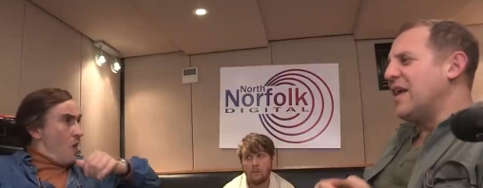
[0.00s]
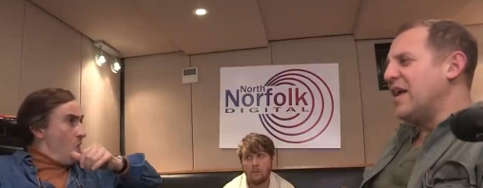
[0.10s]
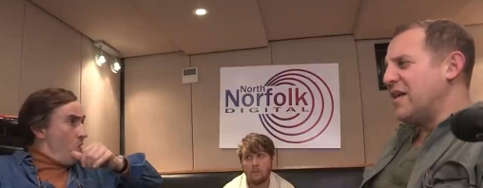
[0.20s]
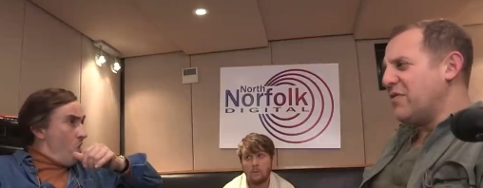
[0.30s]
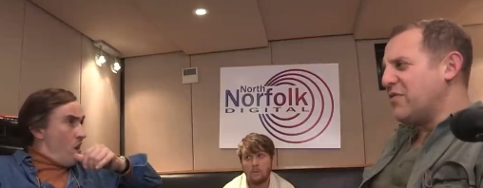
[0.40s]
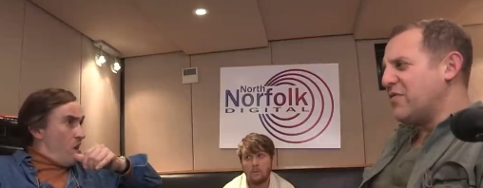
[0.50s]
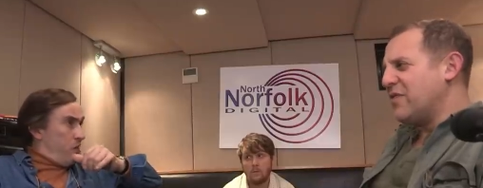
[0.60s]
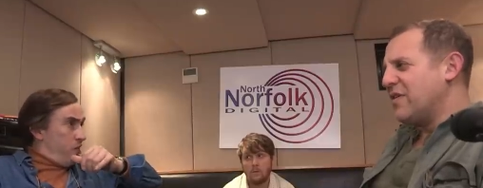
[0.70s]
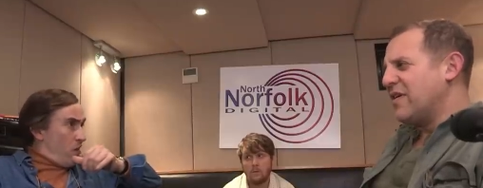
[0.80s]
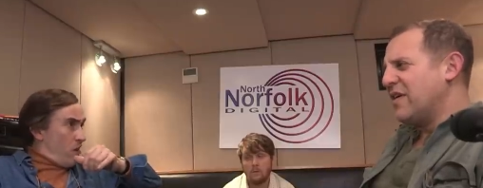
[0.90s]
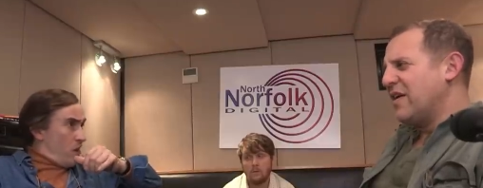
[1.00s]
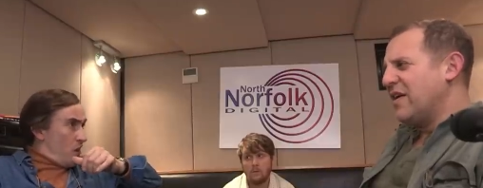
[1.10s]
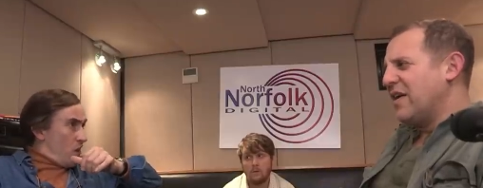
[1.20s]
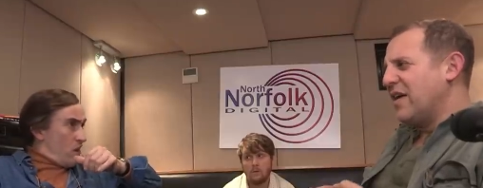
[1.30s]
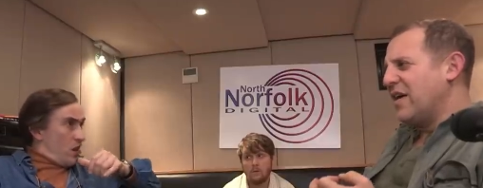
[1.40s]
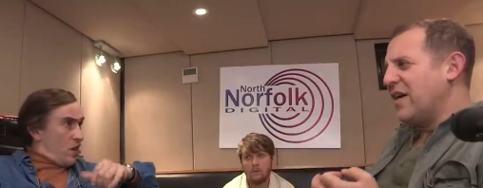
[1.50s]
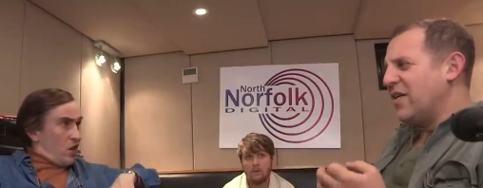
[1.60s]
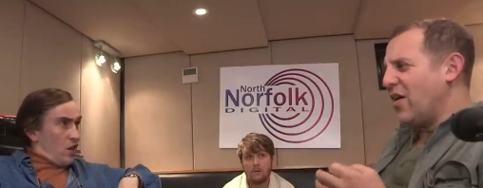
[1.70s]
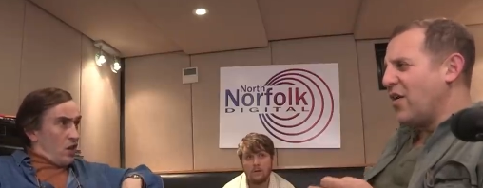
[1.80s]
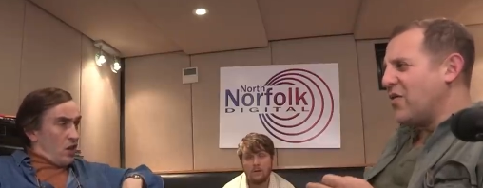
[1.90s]
Speaker 1: if, if an
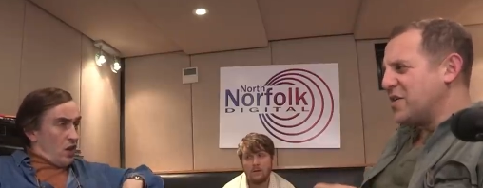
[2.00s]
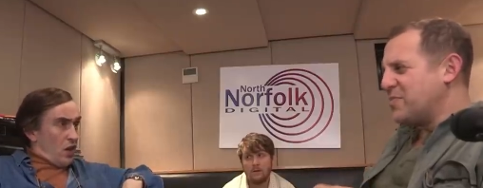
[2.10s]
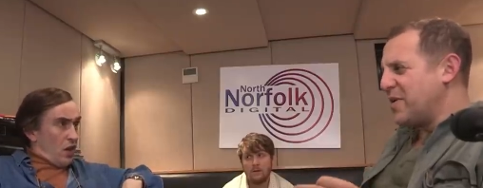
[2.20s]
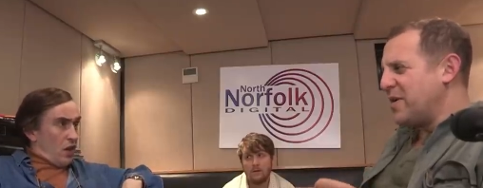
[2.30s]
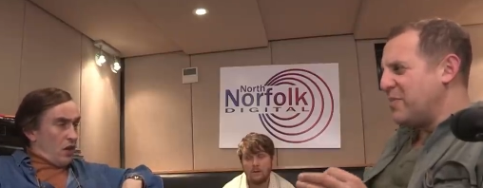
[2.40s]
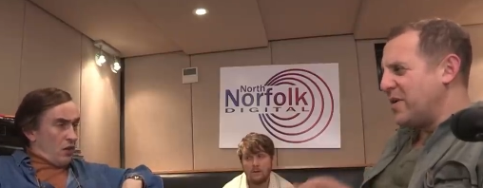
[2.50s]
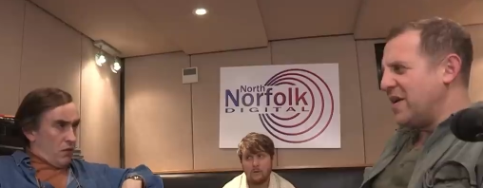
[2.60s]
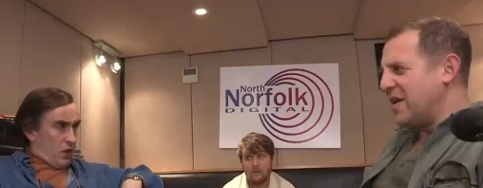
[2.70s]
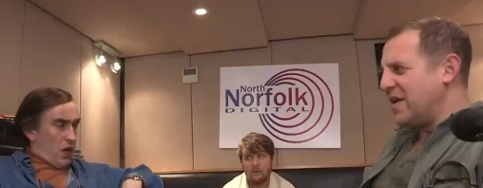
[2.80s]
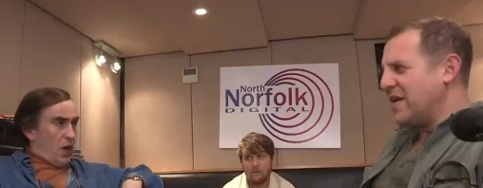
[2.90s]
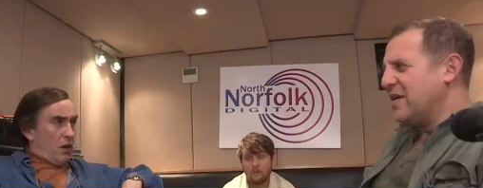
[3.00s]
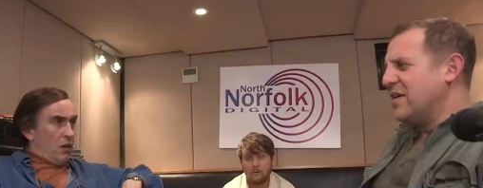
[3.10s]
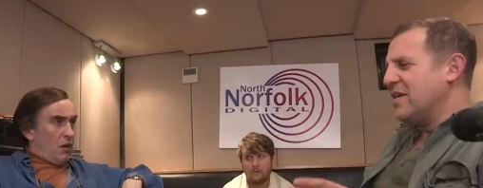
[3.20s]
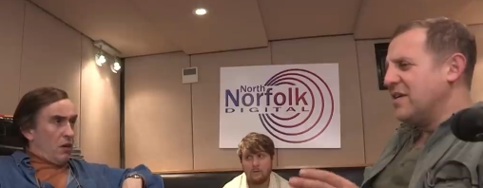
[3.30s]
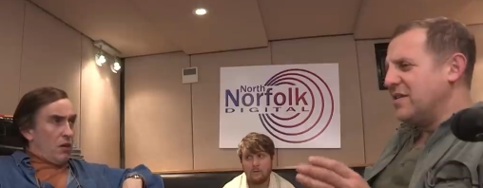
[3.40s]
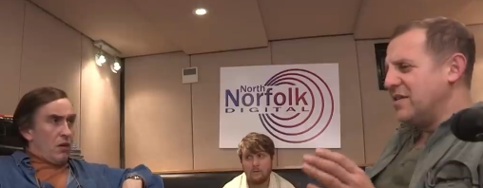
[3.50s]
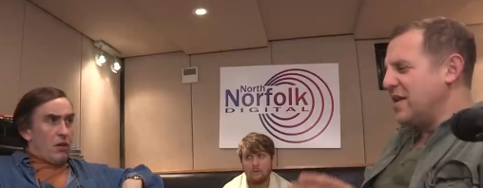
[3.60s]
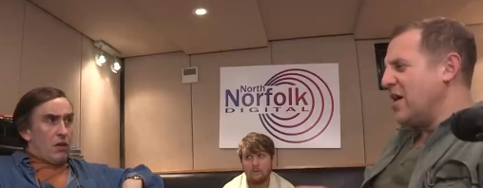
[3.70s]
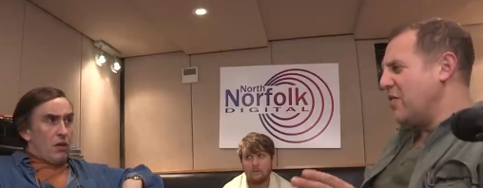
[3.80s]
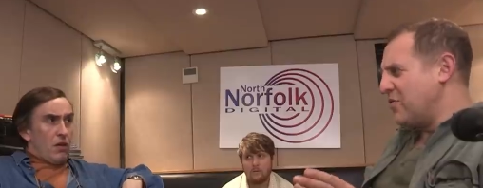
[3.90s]
RSPB yeah
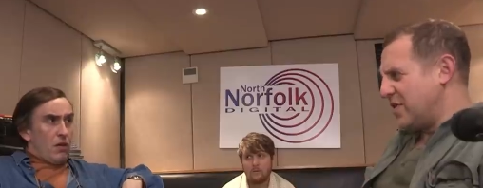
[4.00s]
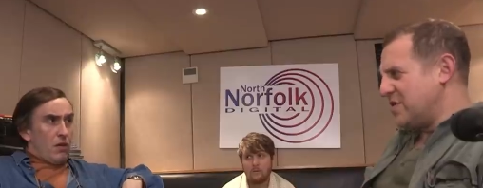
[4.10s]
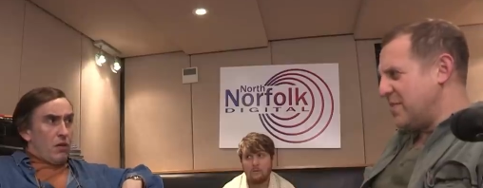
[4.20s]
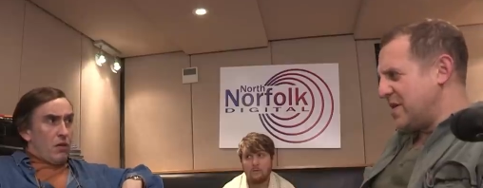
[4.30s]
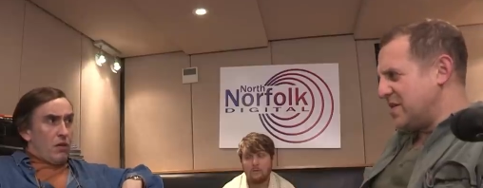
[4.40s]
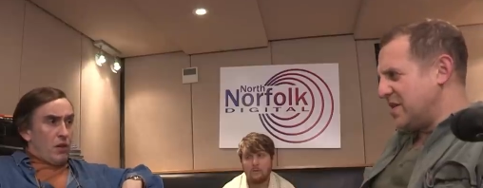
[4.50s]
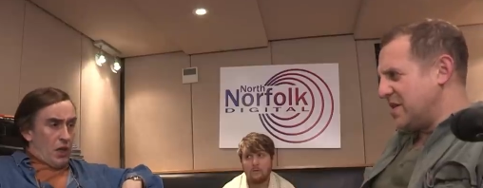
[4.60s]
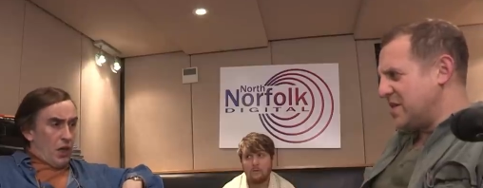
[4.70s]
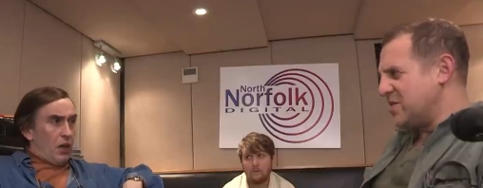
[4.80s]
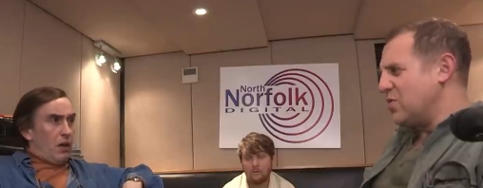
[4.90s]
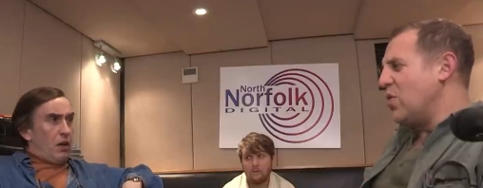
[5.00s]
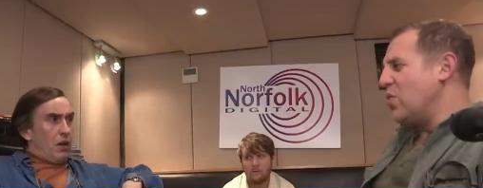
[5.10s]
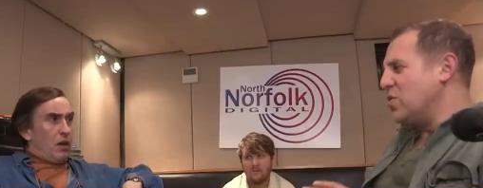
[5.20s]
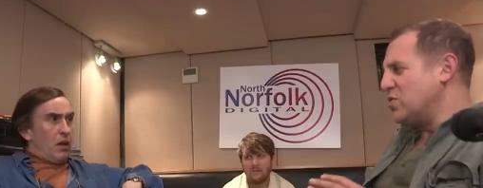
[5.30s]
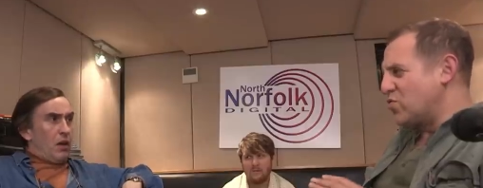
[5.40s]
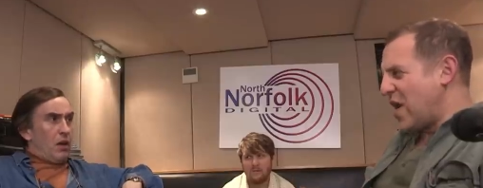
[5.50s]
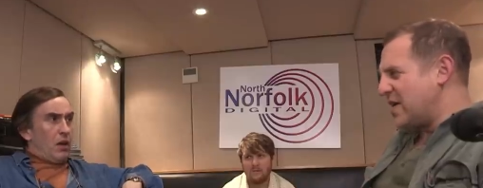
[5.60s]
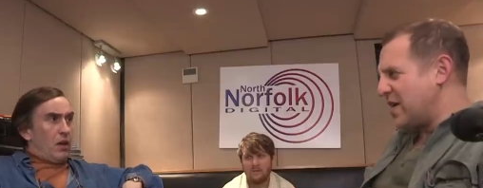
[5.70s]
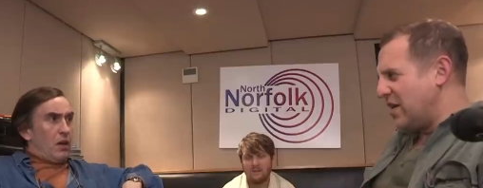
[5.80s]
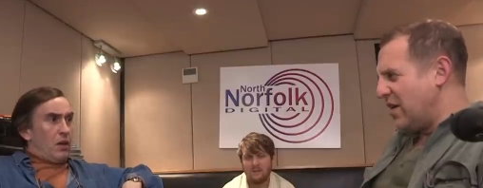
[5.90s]
neo fundamentalist, yeah. was
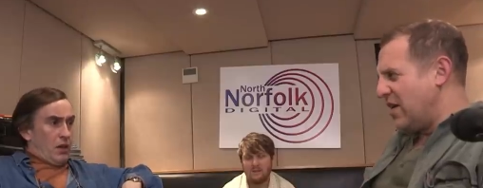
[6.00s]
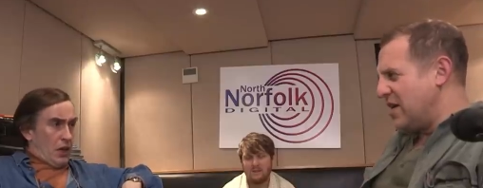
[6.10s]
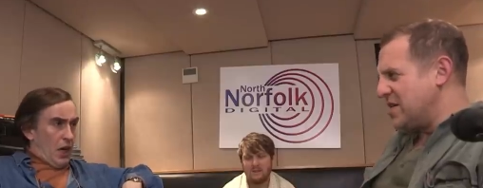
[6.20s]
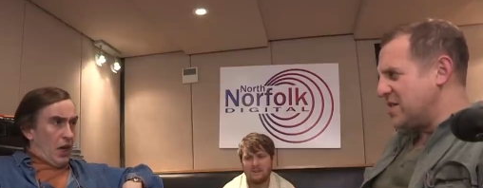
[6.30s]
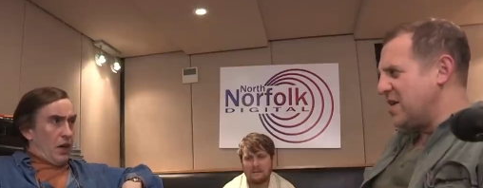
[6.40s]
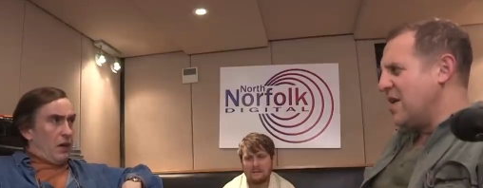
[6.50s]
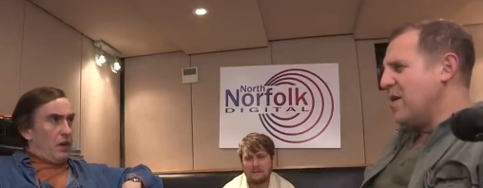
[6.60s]
radicalized.